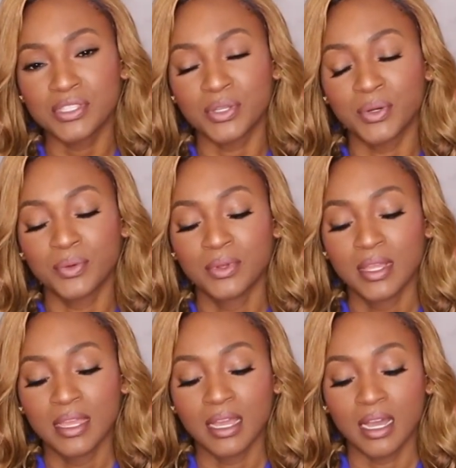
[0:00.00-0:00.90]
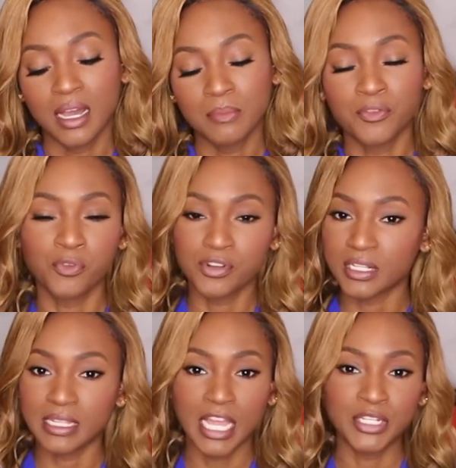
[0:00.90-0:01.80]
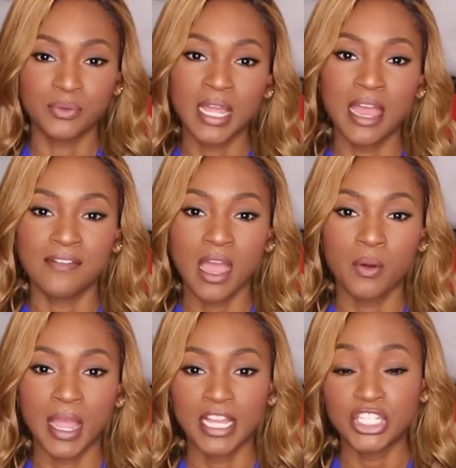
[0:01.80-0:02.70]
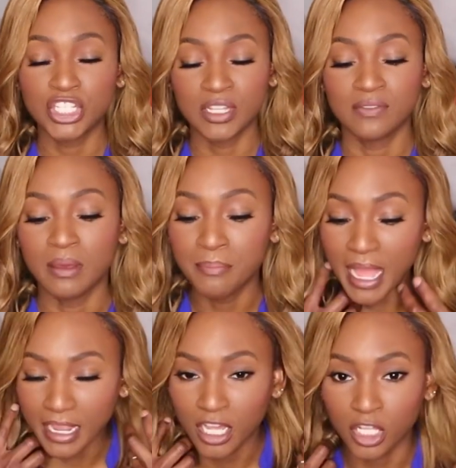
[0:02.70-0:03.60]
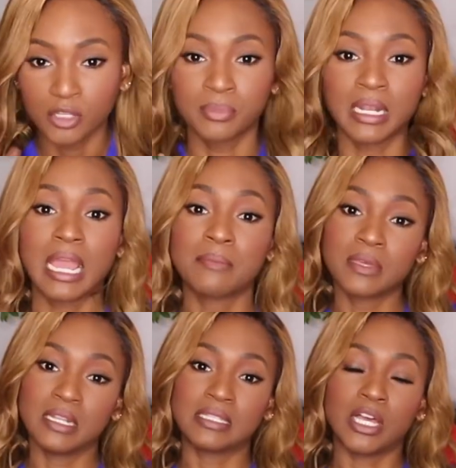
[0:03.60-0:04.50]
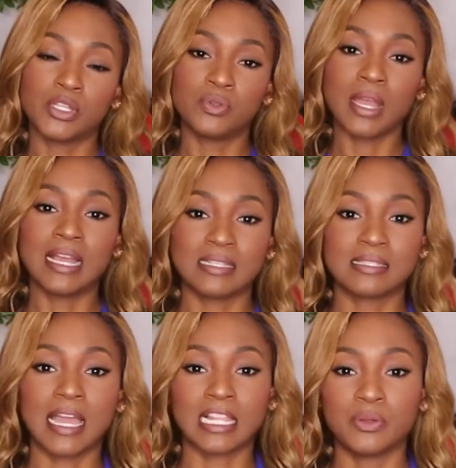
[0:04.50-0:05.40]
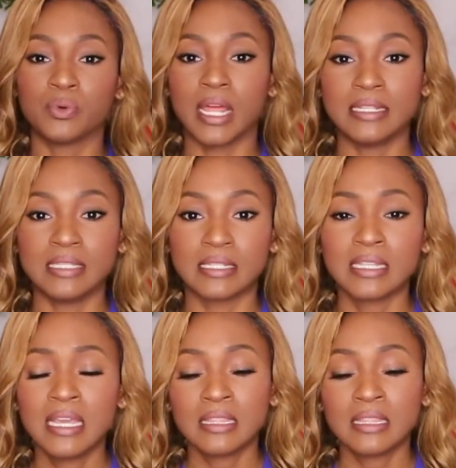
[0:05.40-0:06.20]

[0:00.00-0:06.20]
So unfortunately, I don't have how I achieved the back color, but I am going to tell you guys exactly what I did.